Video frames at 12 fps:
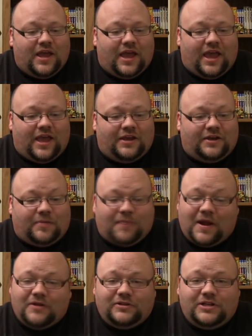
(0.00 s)
And
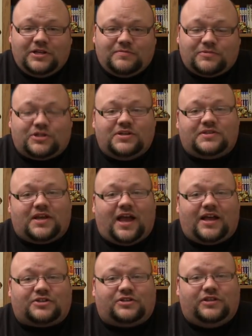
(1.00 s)
apparently, she's
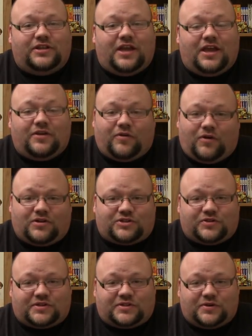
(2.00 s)
actually a
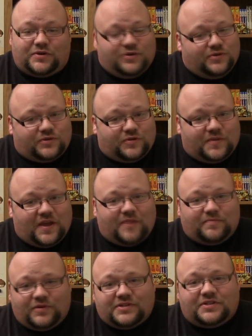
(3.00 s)
crossdresser who used to be a
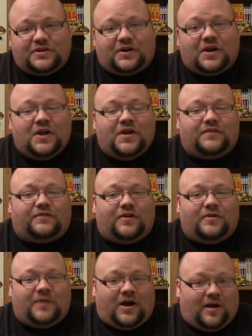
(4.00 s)
prisoner
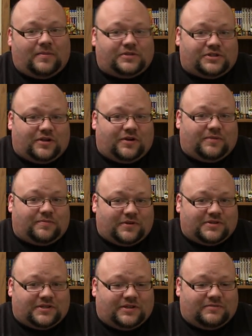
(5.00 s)
from Abashiri
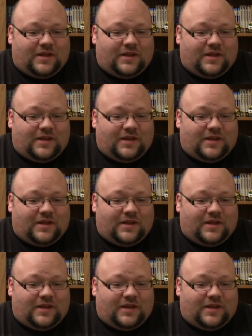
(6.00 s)
Prison.